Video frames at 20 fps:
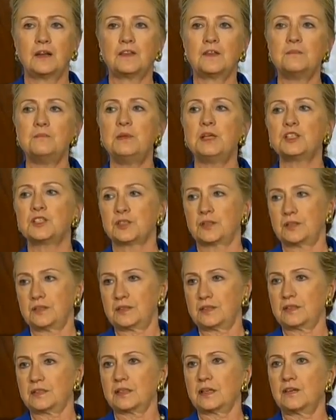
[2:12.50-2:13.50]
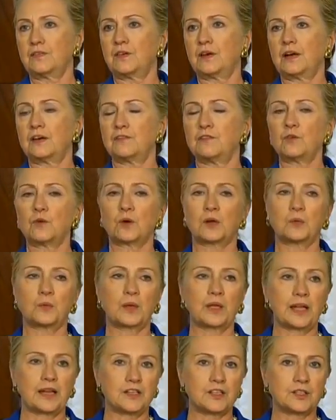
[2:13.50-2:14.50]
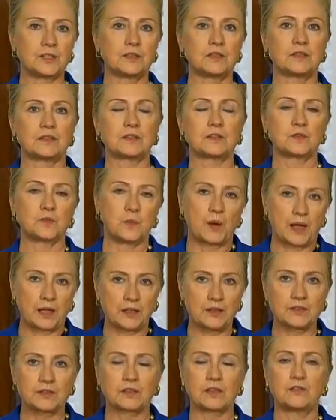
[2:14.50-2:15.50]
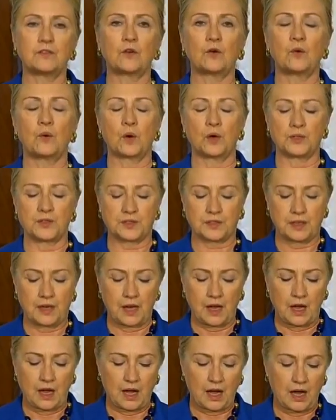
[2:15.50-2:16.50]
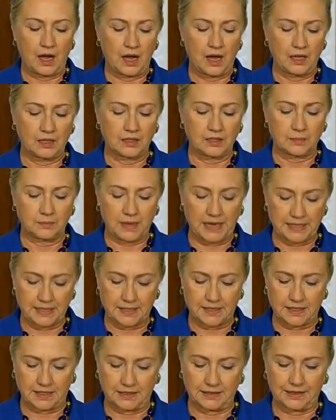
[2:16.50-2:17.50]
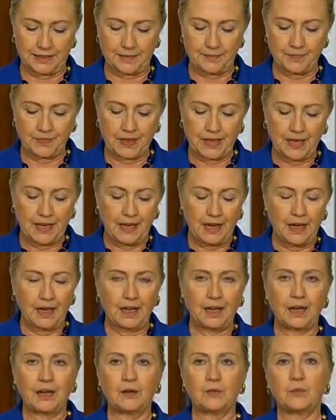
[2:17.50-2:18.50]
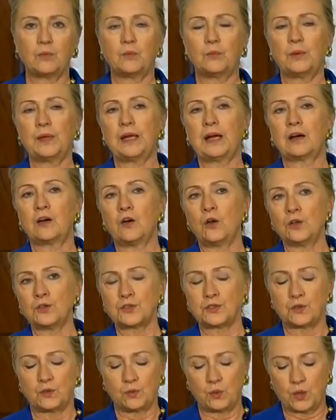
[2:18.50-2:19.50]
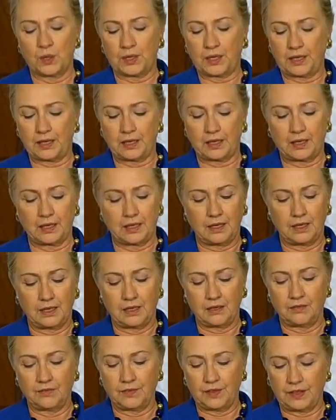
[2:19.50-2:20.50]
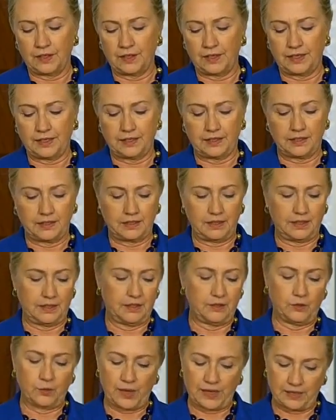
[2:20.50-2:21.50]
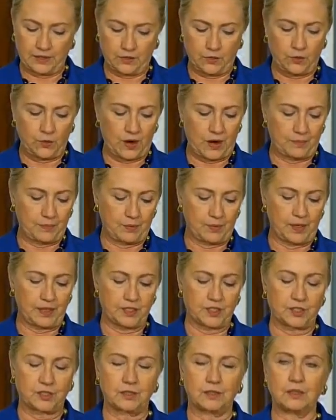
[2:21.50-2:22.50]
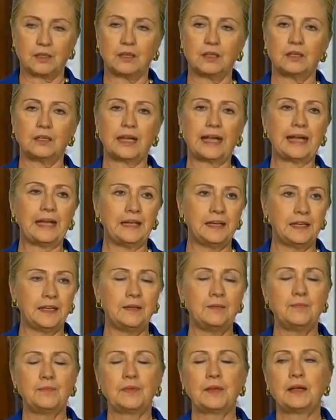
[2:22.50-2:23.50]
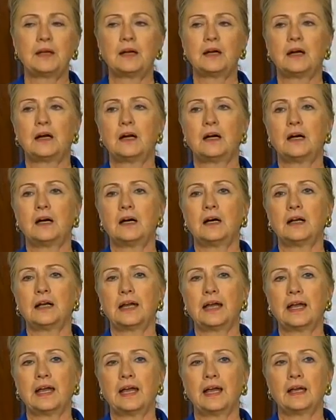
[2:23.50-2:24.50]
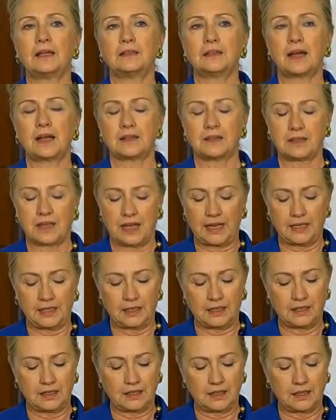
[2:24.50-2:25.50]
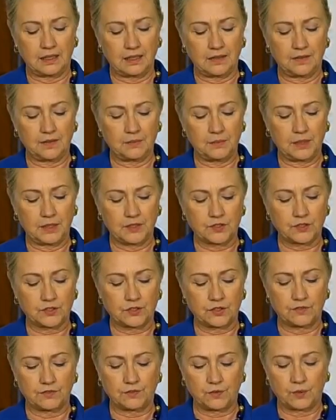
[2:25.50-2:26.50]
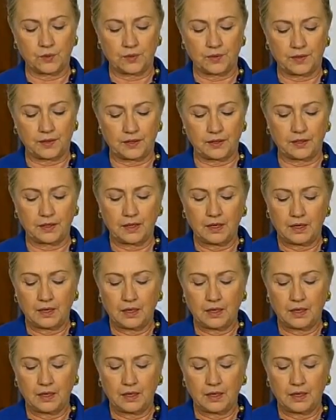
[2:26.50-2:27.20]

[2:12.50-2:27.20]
the missions of our foreign relations as well as, of course, domestically. We are also working in great cooperation in Haiti, and I thank the minister for the